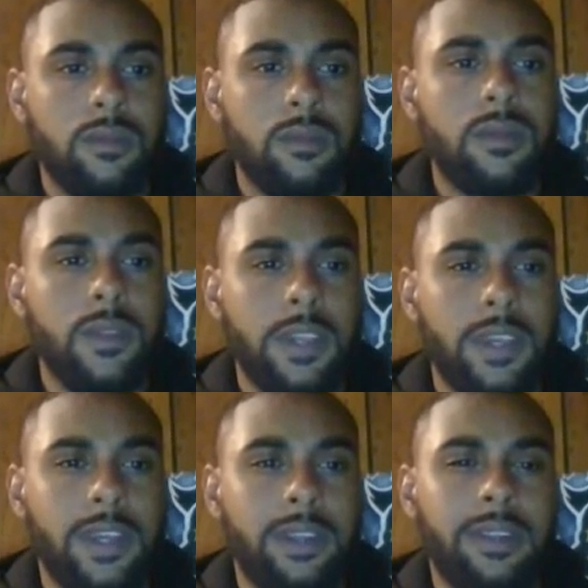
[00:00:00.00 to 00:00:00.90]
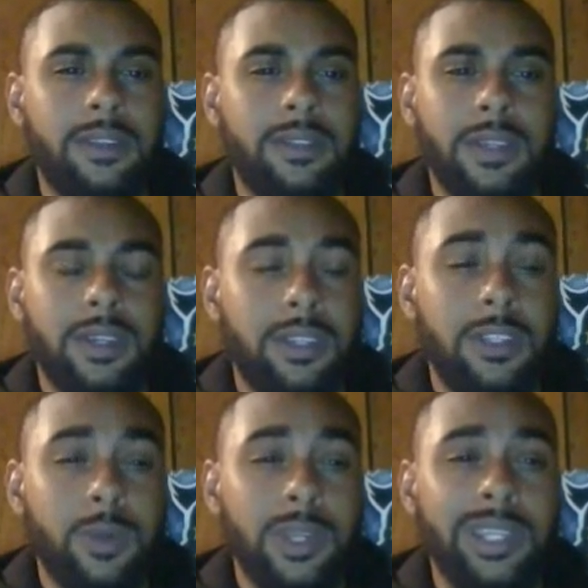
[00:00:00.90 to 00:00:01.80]
Yeah, and you
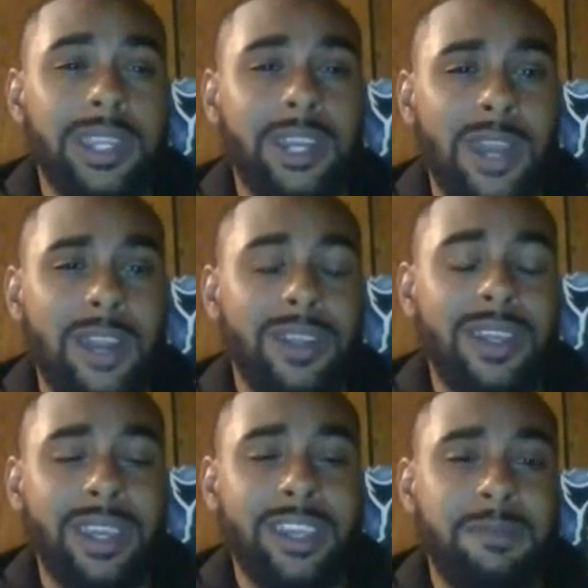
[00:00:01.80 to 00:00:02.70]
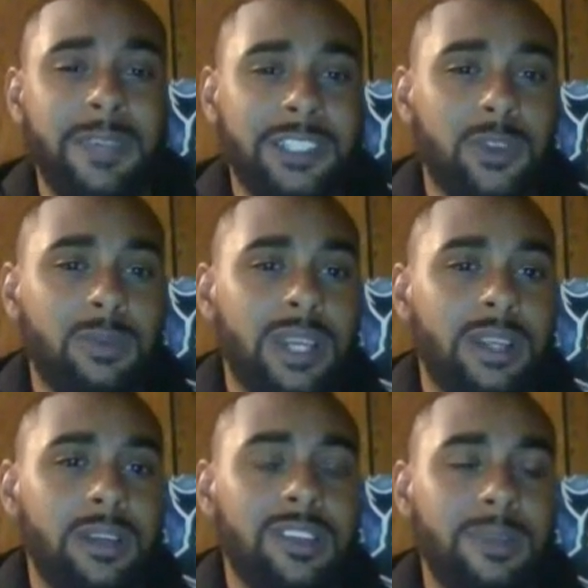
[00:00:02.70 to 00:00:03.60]
really hit it right on the head, especially with my
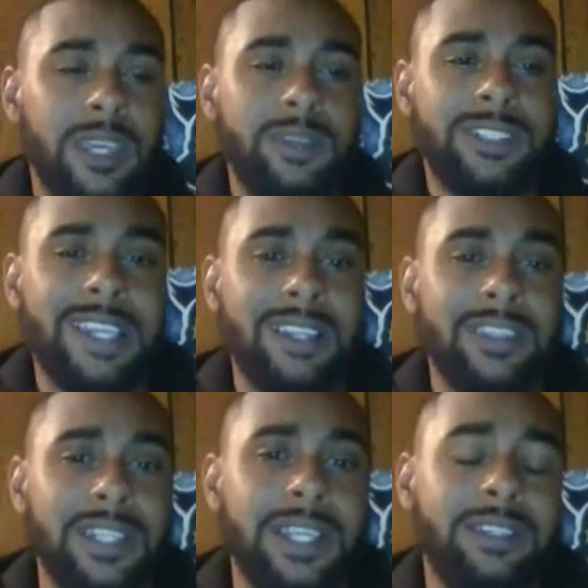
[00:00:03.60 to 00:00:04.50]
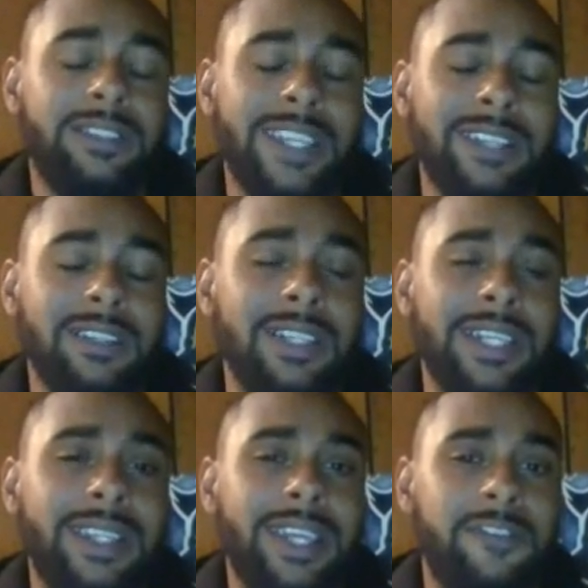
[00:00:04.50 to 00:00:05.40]
notes, man. When taking a look
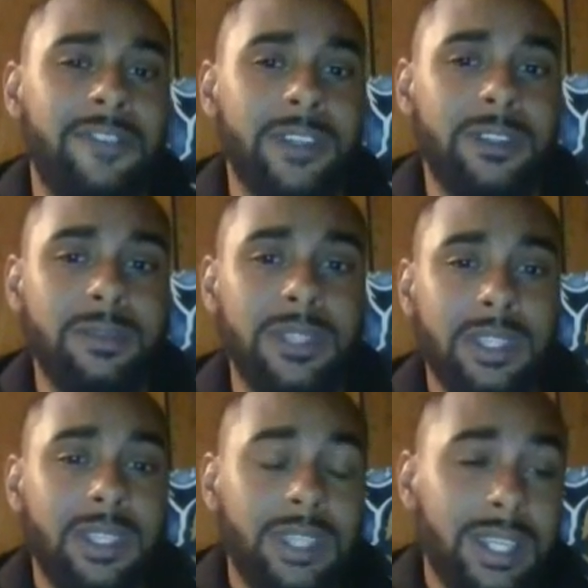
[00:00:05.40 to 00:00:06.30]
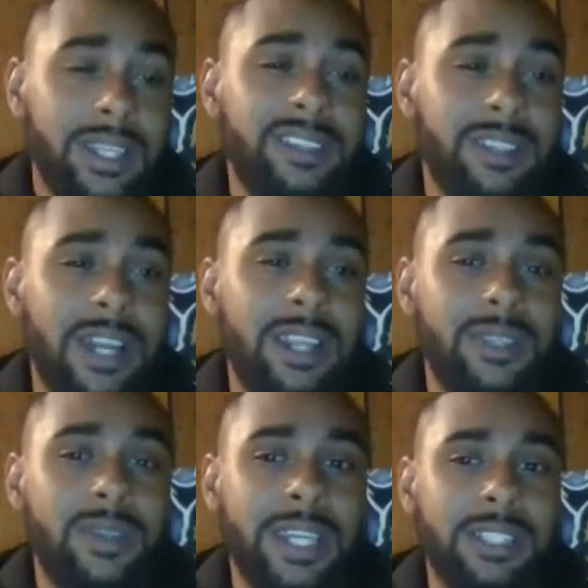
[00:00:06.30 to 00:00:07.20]
at that film, it is a lot of you
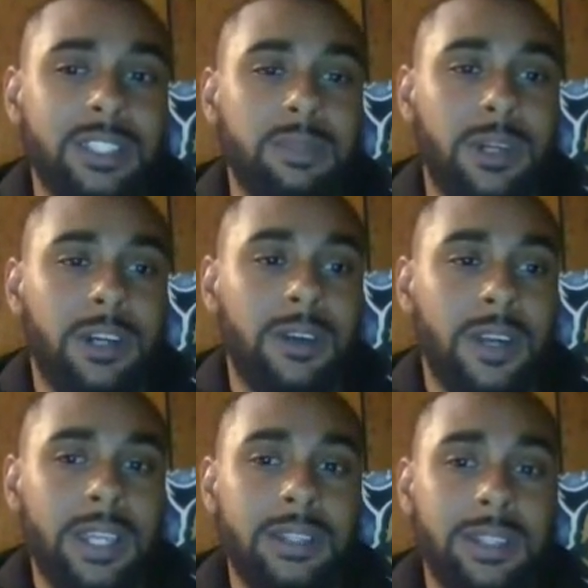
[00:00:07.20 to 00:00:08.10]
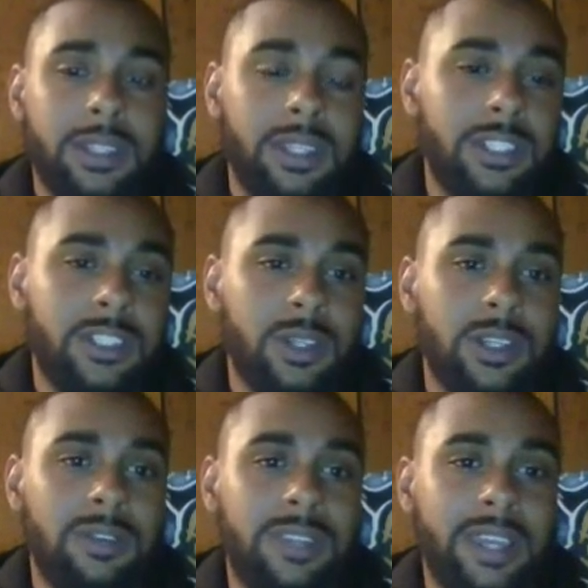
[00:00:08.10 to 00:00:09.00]
catching the ball, right, and showing
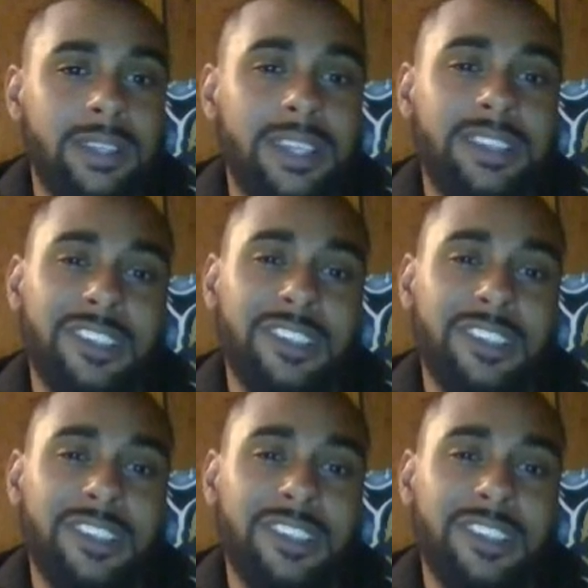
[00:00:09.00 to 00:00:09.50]
off that decent